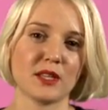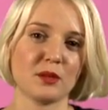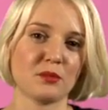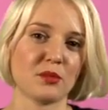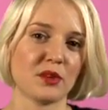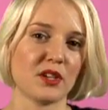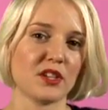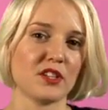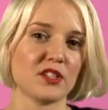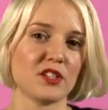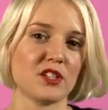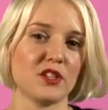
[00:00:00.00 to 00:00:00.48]
that
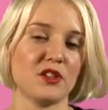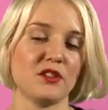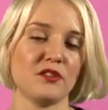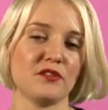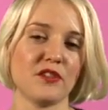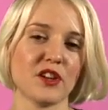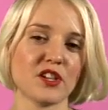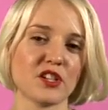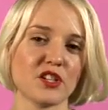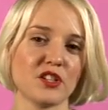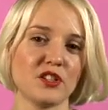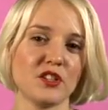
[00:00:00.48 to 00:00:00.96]
brings you
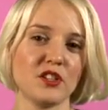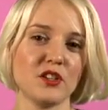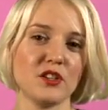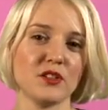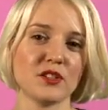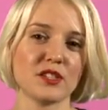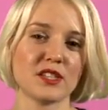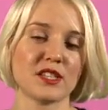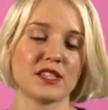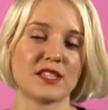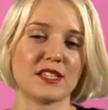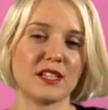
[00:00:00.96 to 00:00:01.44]
fashion
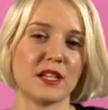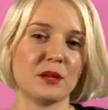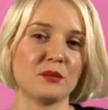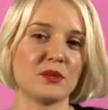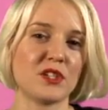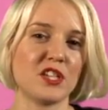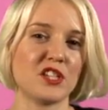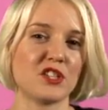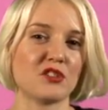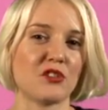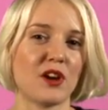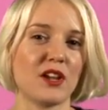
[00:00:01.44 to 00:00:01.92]
news,
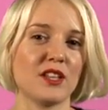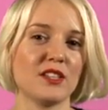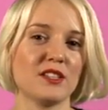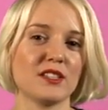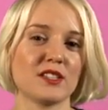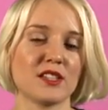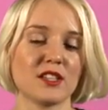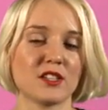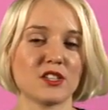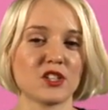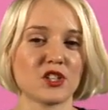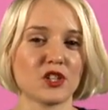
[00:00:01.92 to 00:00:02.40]
celebrity
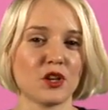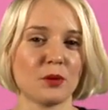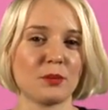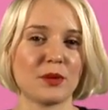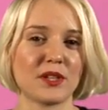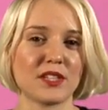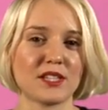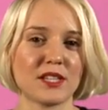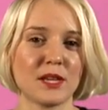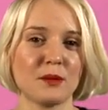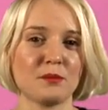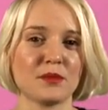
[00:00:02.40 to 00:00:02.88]
trends and
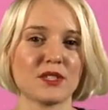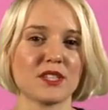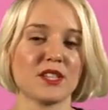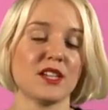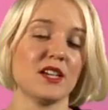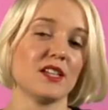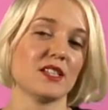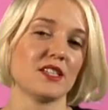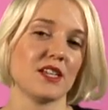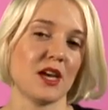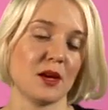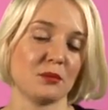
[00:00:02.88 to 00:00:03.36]
shopping tips
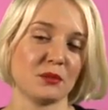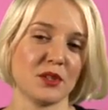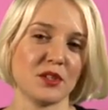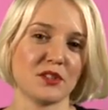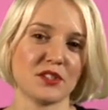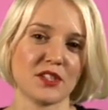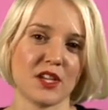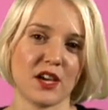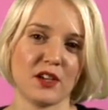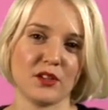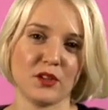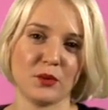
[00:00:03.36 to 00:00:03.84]
to help you
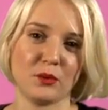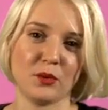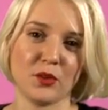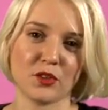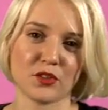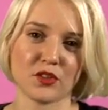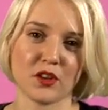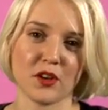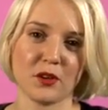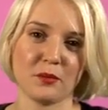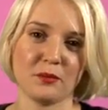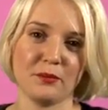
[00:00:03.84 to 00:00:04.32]
style your
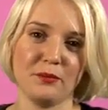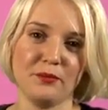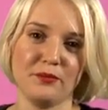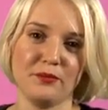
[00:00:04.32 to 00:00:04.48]
wardrobe.